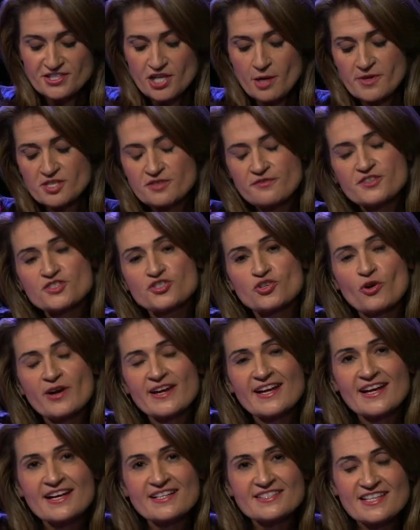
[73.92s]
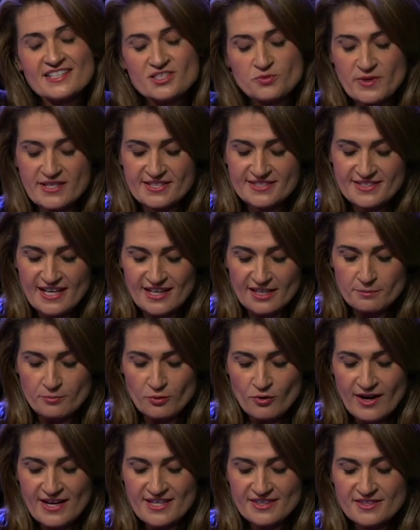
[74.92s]
so much for joining us as we
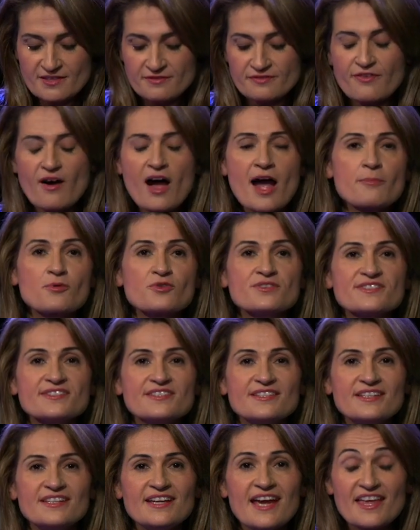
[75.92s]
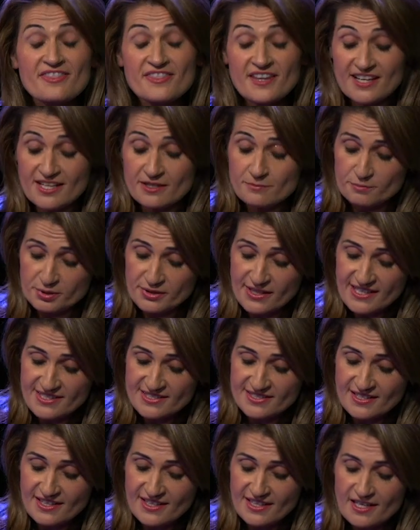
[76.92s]
celebrate the vibrancy and the
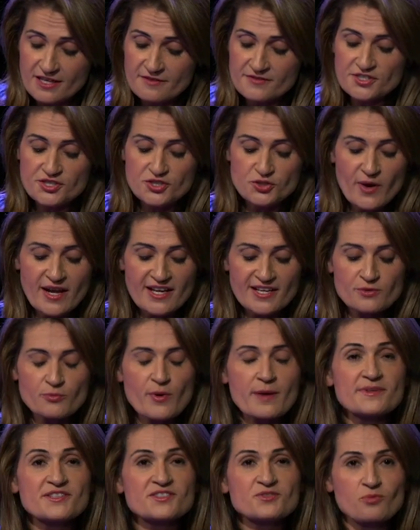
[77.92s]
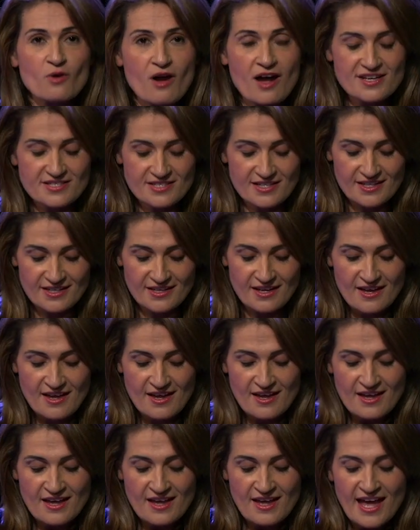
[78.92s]
complexity of Australian women's writing.
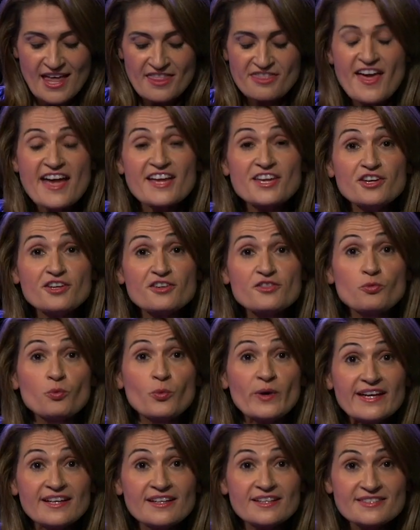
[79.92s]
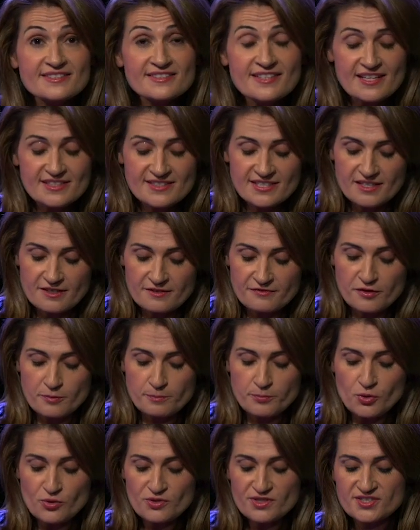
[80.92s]
And thank you to the Wheeler Centre for
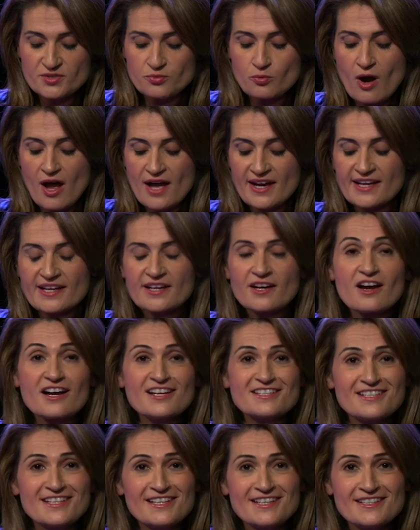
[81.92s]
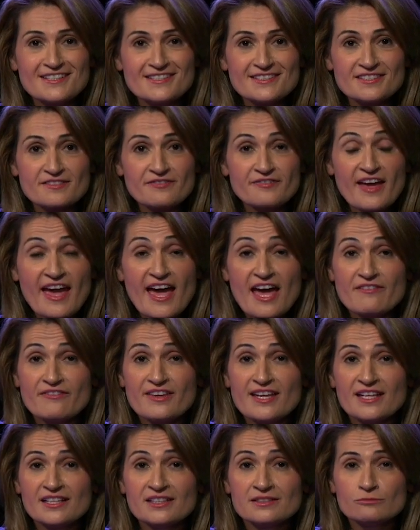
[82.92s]
books, writing and ideas, for
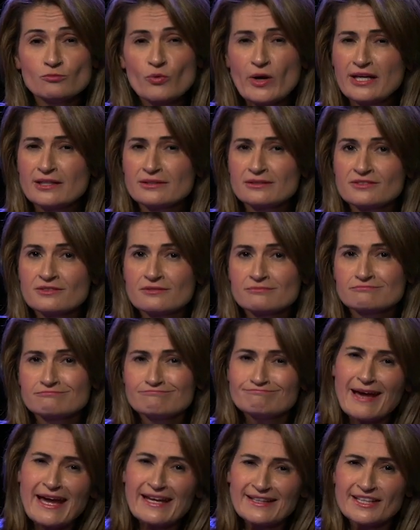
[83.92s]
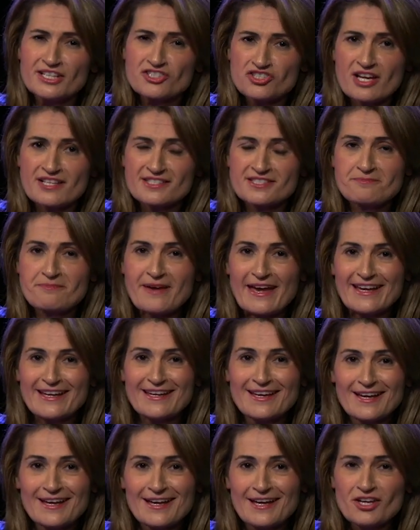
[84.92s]
having, well, mainly just me.
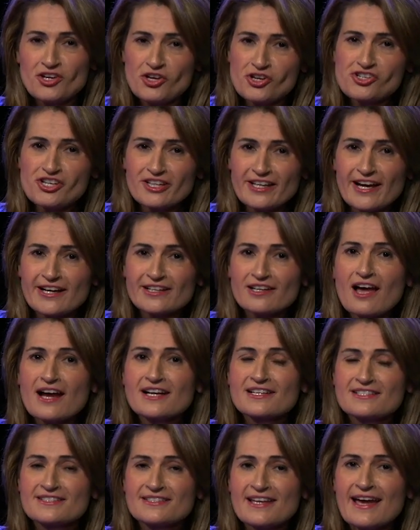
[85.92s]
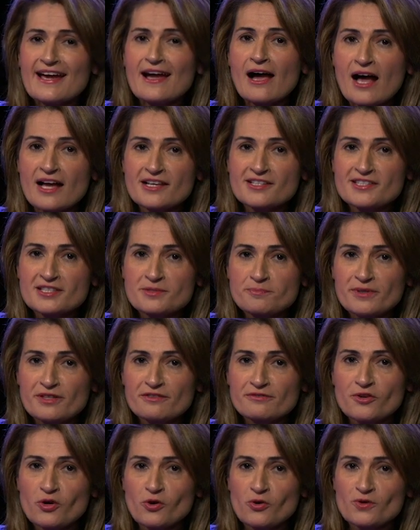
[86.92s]
Usually I'd like to say us, but
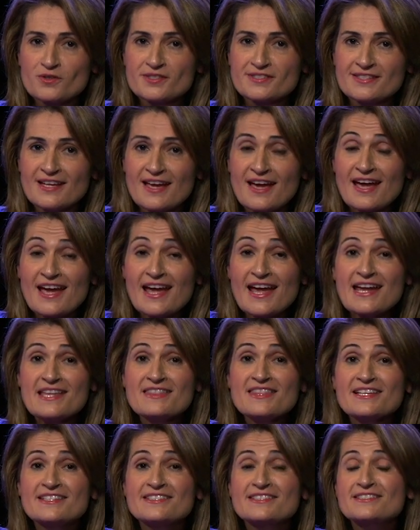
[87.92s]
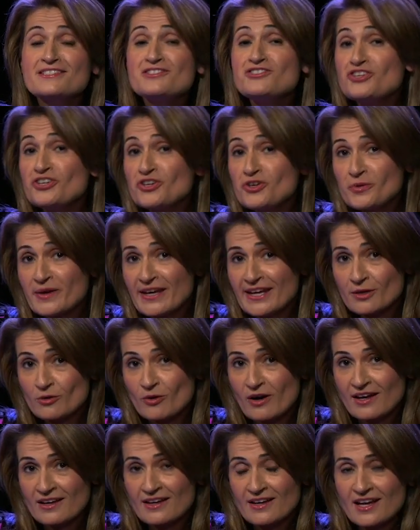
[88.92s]
of course, in this new
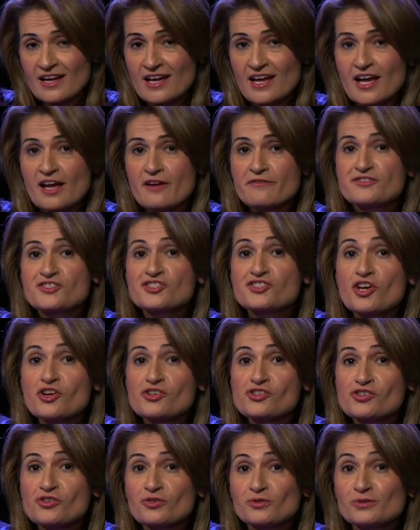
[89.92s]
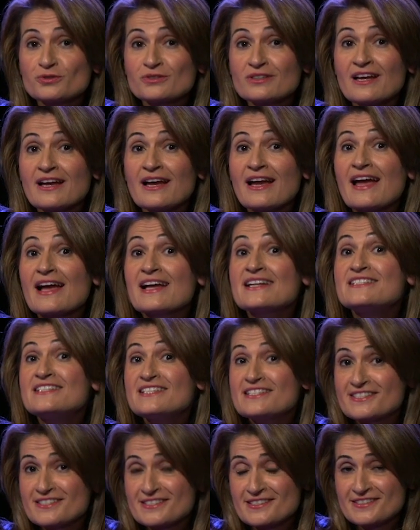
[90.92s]
era of social
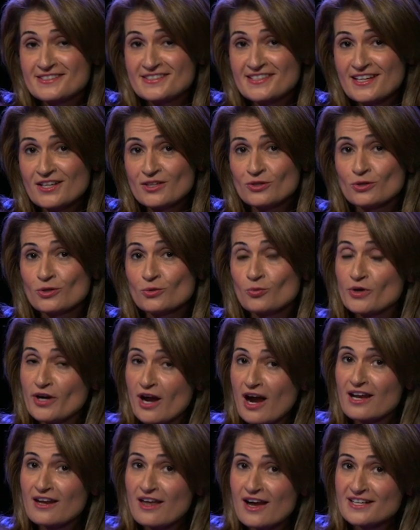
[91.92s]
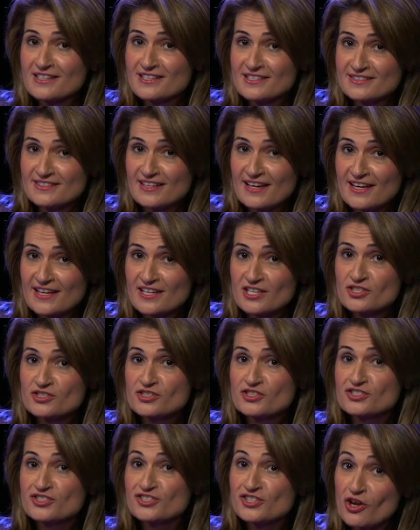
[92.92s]
distancing, or what I like to say,
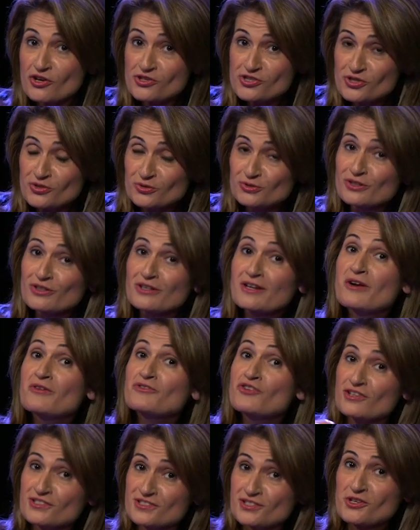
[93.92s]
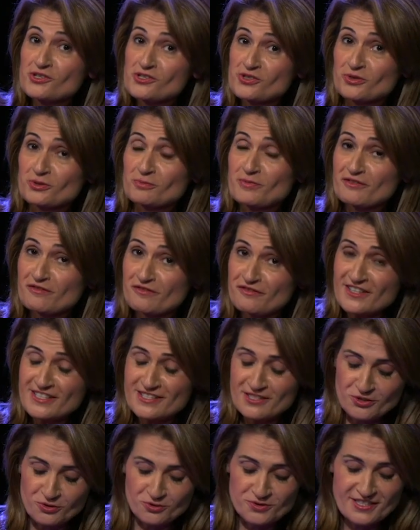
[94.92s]
social, not social, but
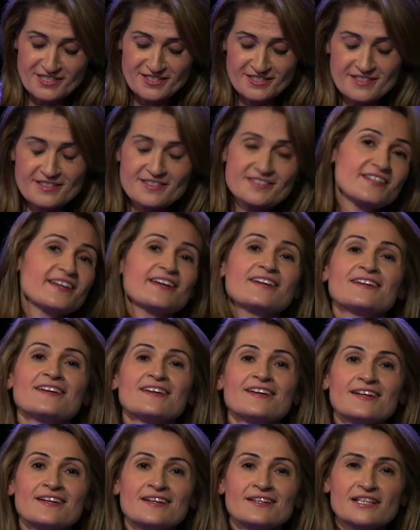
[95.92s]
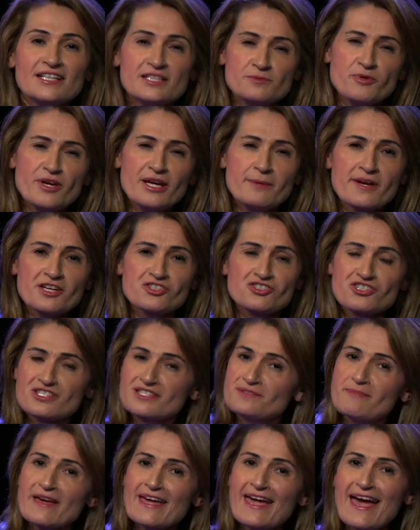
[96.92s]
physical distancing, it's pretty much
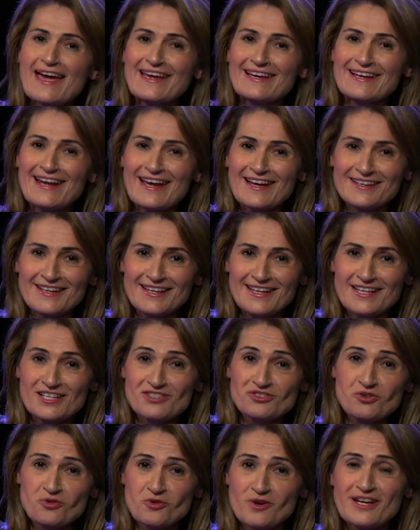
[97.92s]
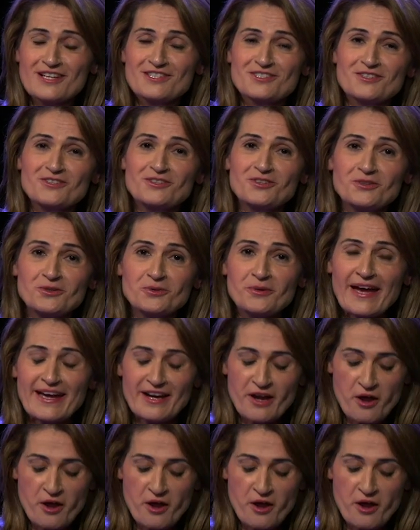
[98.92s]
just me hanging out here talking to you at